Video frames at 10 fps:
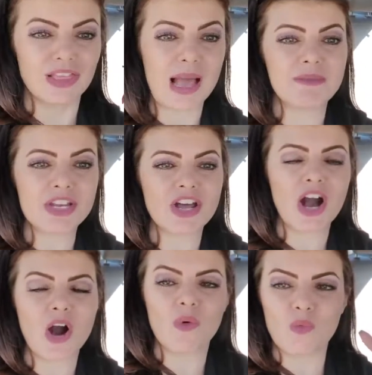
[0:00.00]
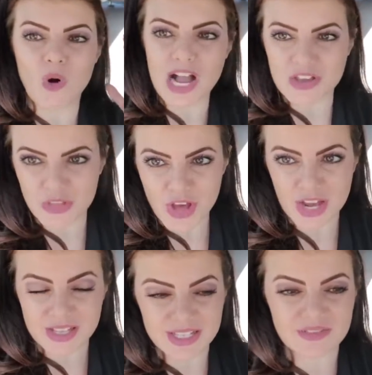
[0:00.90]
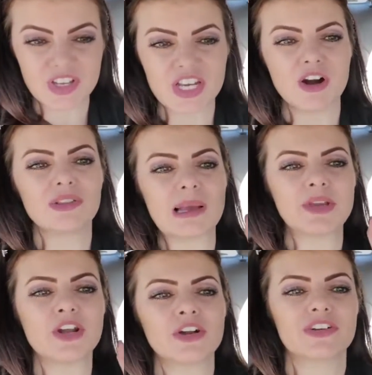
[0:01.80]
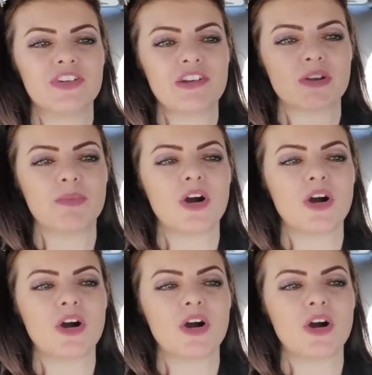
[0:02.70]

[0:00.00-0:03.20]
Let me know what you thought of this video. Let me know your favorite